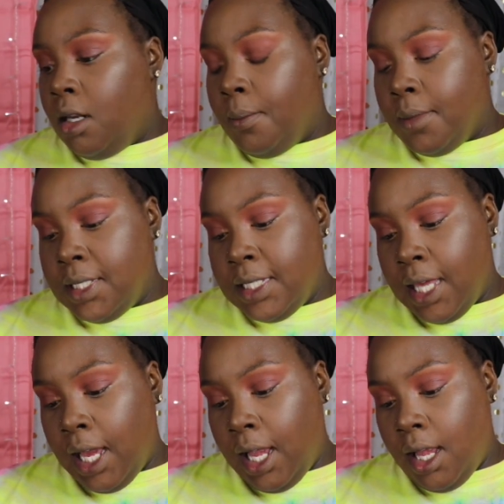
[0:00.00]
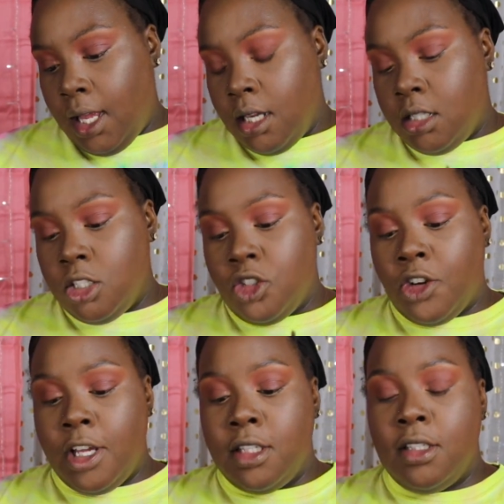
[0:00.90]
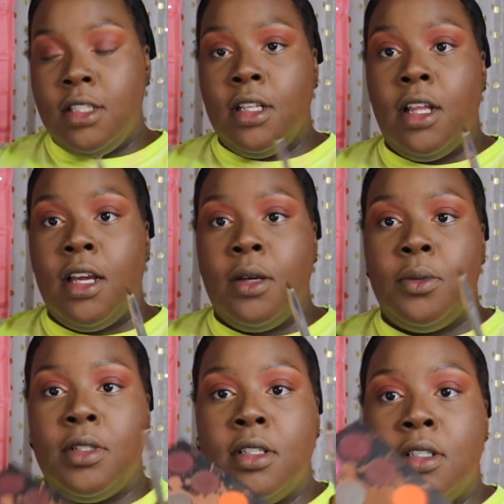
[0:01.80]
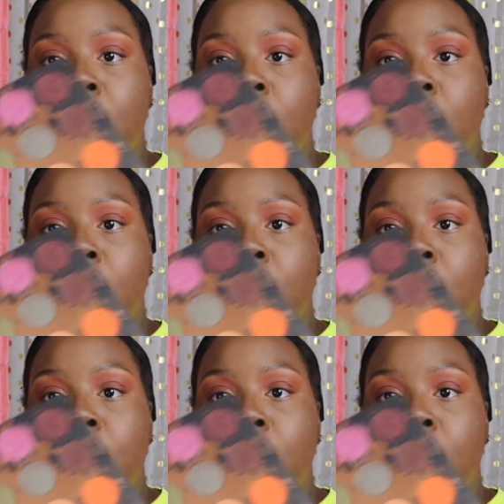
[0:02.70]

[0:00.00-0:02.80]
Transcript: And I'm gonna take Strut and Slay, which is